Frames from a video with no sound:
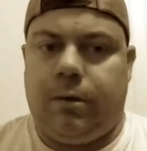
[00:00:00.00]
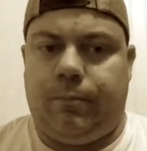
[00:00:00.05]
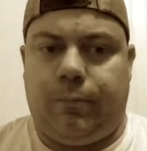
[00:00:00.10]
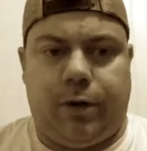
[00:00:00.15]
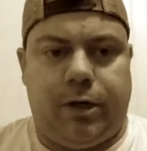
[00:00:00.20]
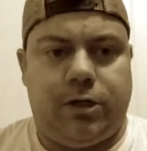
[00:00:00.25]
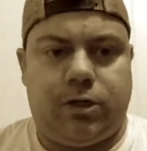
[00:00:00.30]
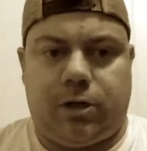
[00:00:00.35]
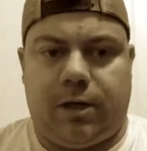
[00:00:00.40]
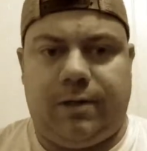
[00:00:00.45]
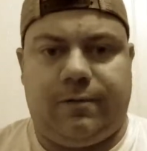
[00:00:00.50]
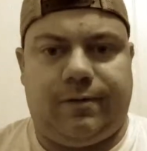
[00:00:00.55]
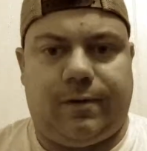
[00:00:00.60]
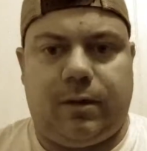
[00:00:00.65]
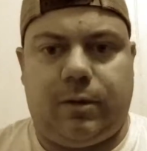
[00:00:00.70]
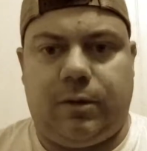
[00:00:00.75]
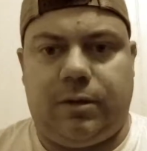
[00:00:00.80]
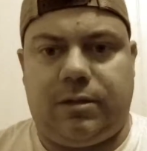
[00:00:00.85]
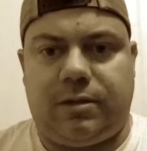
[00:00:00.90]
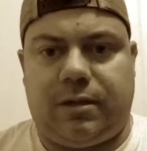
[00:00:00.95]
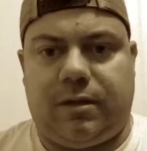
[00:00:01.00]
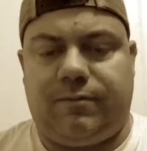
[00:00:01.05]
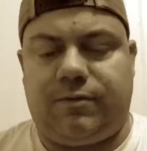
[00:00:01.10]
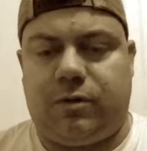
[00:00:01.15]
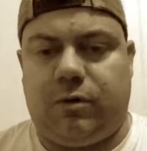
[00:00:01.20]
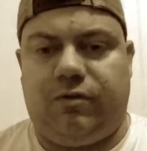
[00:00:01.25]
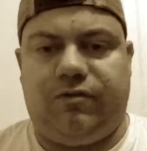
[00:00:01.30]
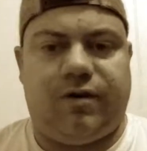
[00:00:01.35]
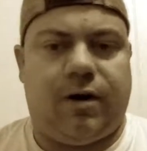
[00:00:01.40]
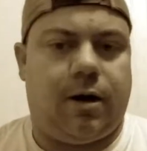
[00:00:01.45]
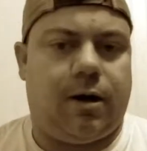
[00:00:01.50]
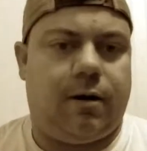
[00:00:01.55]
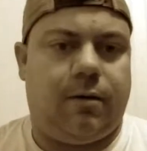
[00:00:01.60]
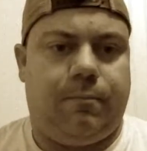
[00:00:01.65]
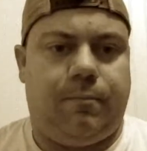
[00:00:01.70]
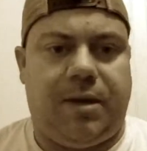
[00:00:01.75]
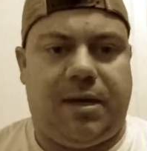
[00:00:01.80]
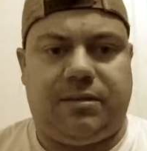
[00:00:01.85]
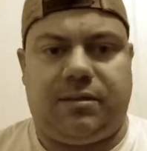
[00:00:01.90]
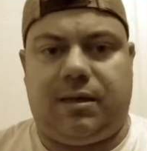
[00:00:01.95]
Pretty straightforward stuff so far.
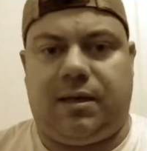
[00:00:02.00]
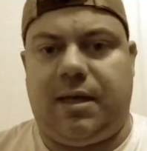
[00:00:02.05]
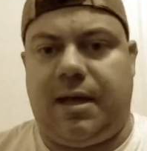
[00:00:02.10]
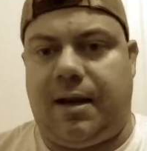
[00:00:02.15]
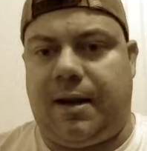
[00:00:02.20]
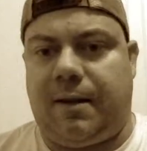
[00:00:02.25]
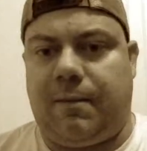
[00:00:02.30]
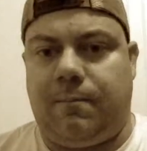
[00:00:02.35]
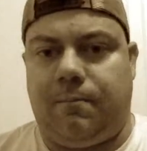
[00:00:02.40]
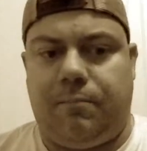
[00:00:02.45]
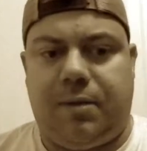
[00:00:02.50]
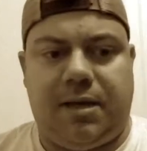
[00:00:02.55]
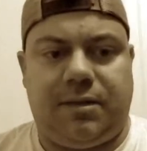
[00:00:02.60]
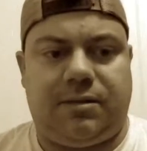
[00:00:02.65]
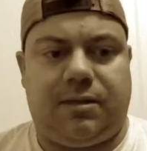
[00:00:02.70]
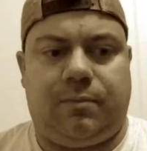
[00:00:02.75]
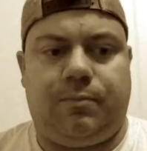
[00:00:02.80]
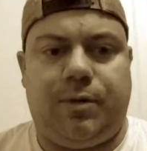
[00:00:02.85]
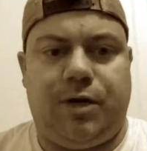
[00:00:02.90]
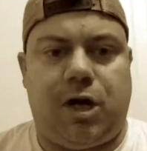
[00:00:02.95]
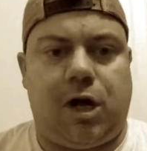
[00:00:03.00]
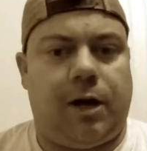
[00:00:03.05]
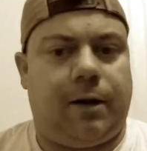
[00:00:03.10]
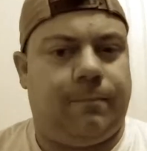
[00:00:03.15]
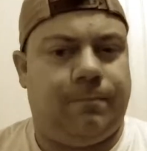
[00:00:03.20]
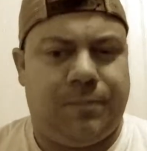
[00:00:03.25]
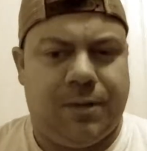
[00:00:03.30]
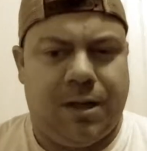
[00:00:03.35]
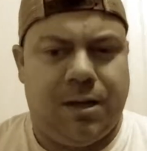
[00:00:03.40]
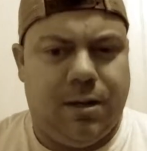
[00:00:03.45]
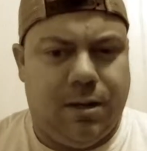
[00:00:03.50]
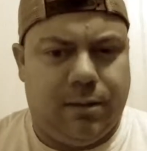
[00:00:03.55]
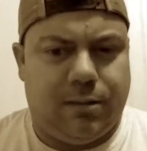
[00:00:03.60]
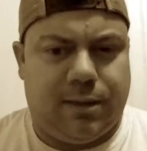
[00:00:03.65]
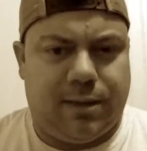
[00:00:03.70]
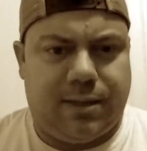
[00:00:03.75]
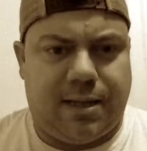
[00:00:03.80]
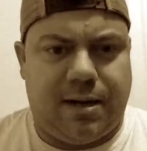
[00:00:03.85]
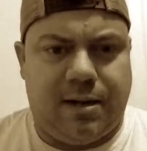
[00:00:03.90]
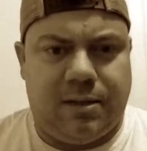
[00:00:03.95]
Basic hitting, basic pitching.
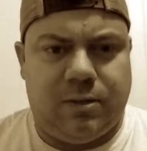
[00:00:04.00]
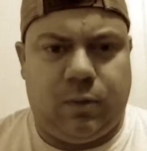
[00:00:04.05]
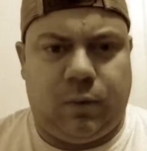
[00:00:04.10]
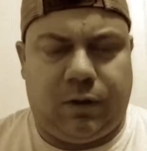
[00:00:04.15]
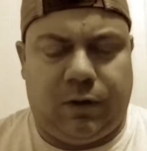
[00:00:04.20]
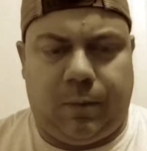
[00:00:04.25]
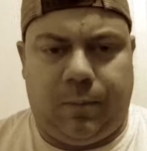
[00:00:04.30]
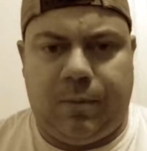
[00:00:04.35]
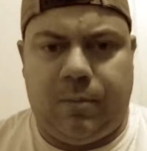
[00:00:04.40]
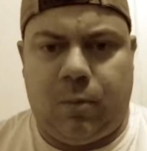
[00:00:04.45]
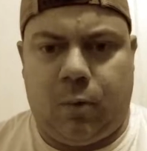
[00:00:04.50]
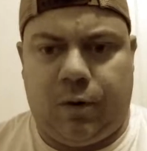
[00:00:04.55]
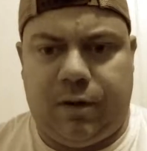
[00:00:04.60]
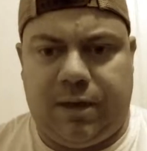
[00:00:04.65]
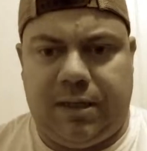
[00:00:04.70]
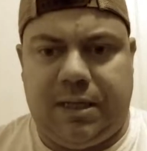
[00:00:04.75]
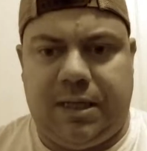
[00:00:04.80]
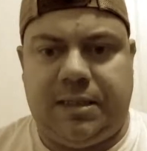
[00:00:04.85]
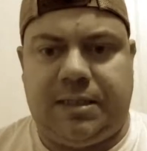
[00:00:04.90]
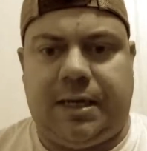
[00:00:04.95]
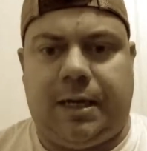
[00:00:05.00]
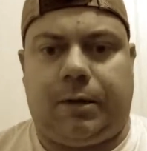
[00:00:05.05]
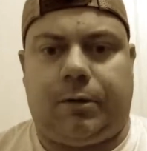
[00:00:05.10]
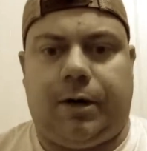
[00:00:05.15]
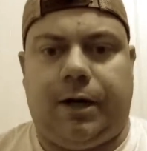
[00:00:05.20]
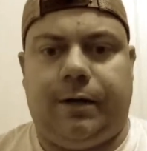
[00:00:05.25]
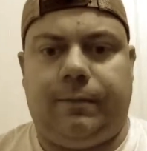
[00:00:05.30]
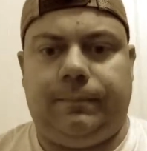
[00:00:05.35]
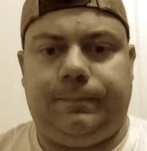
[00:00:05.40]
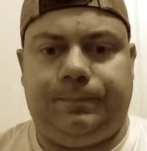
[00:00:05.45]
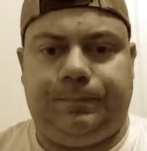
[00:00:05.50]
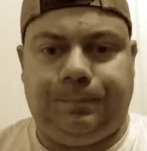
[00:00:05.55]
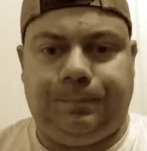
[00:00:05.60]
Let's get into a little bit more of the detail, right?